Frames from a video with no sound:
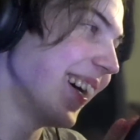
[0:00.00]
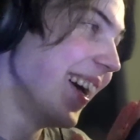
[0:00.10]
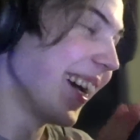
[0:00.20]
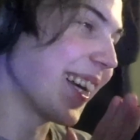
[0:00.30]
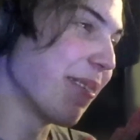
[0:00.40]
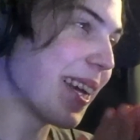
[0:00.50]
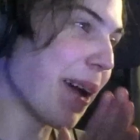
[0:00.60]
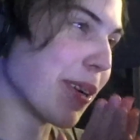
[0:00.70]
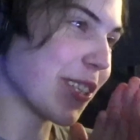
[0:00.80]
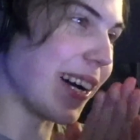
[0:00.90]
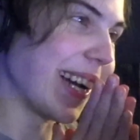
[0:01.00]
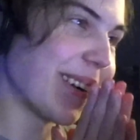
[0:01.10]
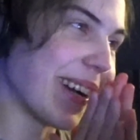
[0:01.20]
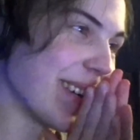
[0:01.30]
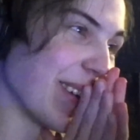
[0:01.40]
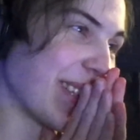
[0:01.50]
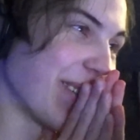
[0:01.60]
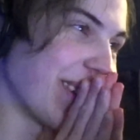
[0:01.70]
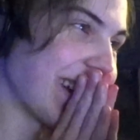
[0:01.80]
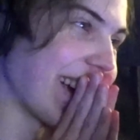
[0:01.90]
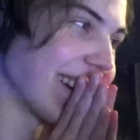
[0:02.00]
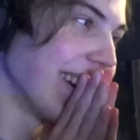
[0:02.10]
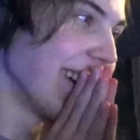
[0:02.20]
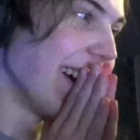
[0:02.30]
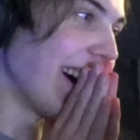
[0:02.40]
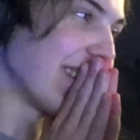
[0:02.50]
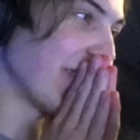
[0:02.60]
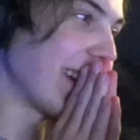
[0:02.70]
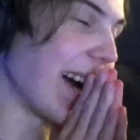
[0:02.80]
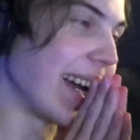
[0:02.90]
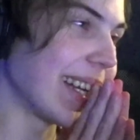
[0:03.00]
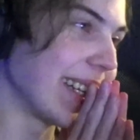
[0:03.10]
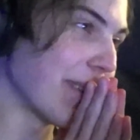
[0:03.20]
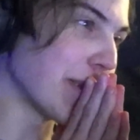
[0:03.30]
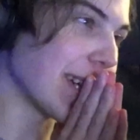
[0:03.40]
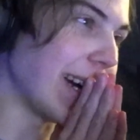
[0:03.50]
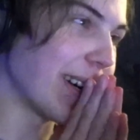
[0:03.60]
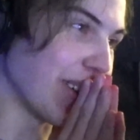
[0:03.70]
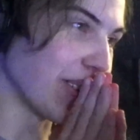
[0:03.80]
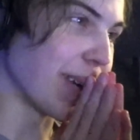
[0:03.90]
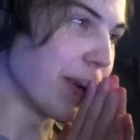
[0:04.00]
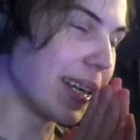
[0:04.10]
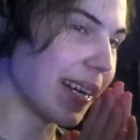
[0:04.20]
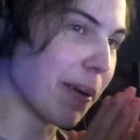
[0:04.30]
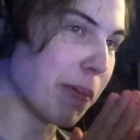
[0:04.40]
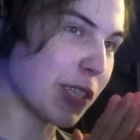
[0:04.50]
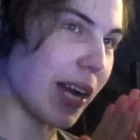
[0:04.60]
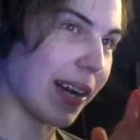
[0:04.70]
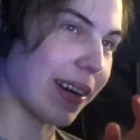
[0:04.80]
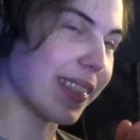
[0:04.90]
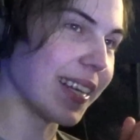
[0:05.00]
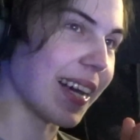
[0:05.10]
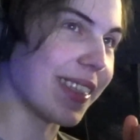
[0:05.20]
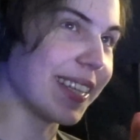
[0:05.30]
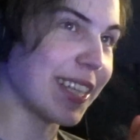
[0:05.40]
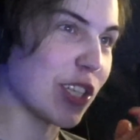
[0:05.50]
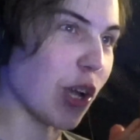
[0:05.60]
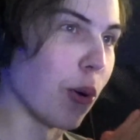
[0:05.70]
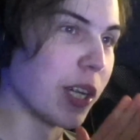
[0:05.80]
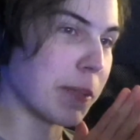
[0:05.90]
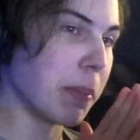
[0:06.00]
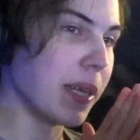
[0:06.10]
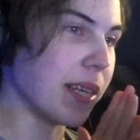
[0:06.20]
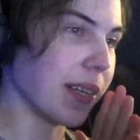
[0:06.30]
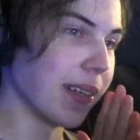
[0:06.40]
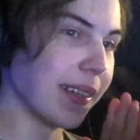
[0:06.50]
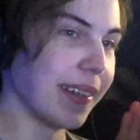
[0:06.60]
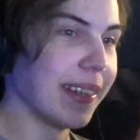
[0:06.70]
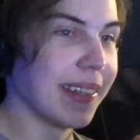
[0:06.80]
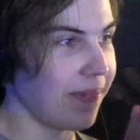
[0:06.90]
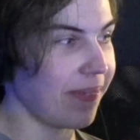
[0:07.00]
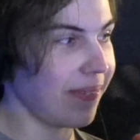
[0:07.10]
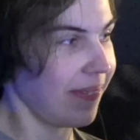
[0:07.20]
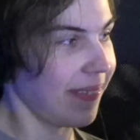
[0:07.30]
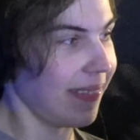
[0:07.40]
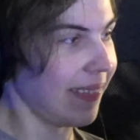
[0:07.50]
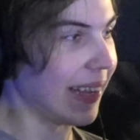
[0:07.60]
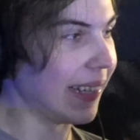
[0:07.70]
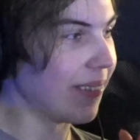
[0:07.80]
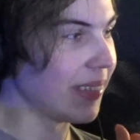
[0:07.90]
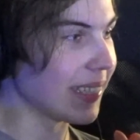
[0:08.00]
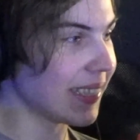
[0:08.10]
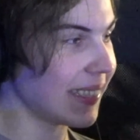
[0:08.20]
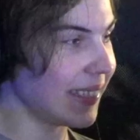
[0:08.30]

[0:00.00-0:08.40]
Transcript: can we get much higher? I don't think we can. I don't think I can get much higher. I don't think we can get much higher. I think this is Oda's peak. I love this.